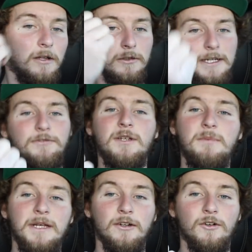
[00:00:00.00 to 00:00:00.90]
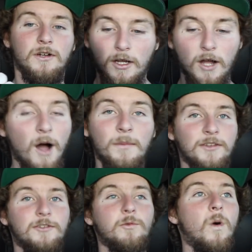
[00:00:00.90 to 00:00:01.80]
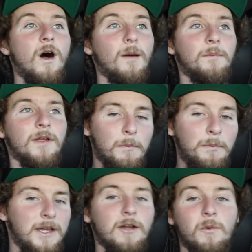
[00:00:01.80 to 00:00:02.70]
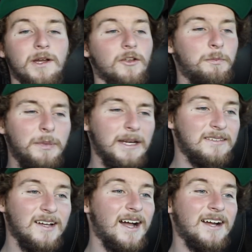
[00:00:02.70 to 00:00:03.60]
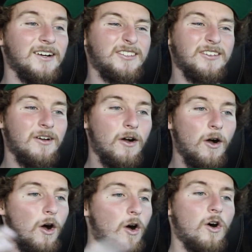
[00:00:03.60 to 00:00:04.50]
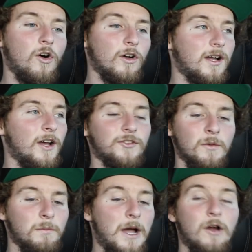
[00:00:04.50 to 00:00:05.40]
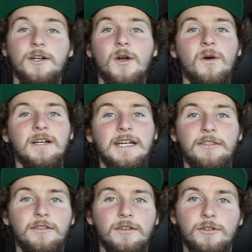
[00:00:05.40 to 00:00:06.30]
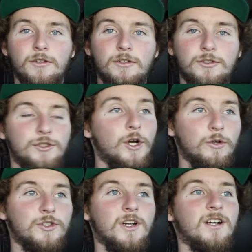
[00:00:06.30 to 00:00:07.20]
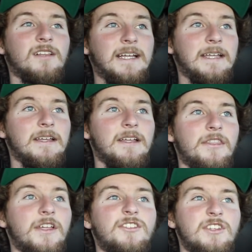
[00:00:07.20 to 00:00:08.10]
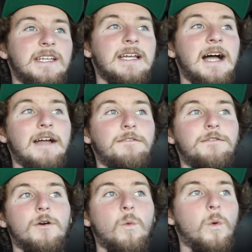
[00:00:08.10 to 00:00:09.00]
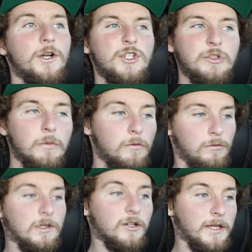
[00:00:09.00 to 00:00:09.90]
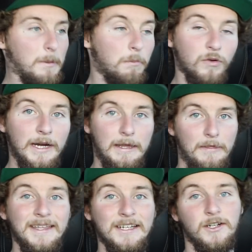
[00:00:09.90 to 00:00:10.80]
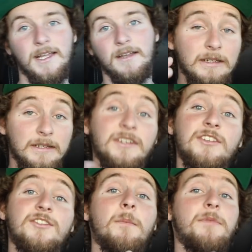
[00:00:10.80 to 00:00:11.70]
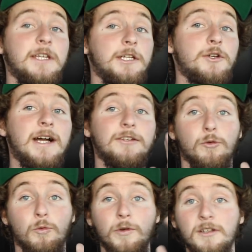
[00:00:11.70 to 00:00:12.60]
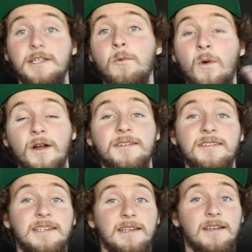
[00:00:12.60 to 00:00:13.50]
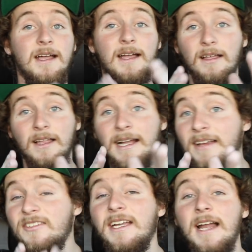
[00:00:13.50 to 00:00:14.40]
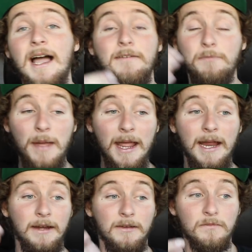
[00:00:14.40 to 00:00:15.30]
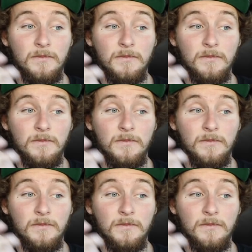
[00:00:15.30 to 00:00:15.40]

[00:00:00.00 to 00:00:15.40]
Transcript: lifted Beetle, Cummins swap, big wheels, big tires, all custom powder coat underneath, show truck. Like, this thing I feel would just literally break the internet. Is this something you guys really want to see? Like I said, I've paid